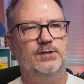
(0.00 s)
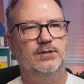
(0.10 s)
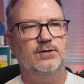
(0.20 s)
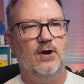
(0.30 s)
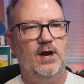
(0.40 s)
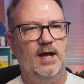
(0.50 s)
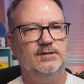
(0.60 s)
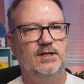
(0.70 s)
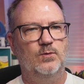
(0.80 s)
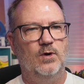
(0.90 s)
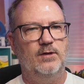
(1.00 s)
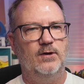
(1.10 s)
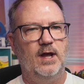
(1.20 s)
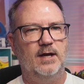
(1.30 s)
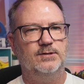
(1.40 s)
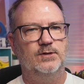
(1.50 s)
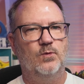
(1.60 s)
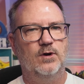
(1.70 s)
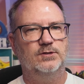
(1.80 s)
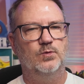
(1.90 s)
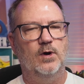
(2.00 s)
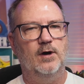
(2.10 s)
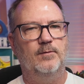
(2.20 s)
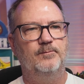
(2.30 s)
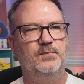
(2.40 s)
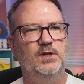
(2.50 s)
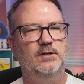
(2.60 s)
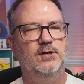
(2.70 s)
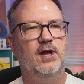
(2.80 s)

to start asking whether it actually works well, you look